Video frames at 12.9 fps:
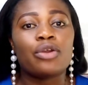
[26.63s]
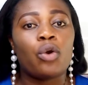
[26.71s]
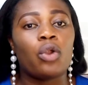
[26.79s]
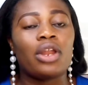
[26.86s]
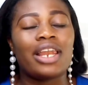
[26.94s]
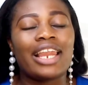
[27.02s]

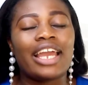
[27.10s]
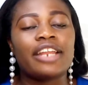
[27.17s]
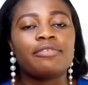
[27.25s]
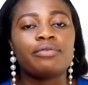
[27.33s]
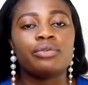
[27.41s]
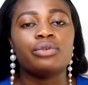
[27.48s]
online
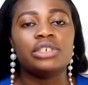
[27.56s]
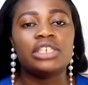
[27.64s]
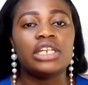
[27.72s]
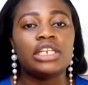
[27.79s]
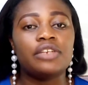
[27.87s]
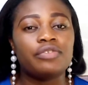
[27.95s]
food
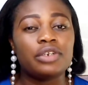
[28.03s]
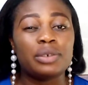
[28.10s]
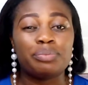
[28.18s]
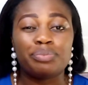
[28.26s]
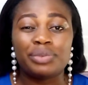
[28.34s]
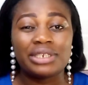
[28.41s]
delivery
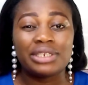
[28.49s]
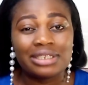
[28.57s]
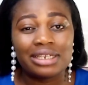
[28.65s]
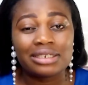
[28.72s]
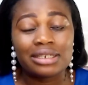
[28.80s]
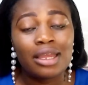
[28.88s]

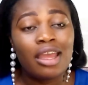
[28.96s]
business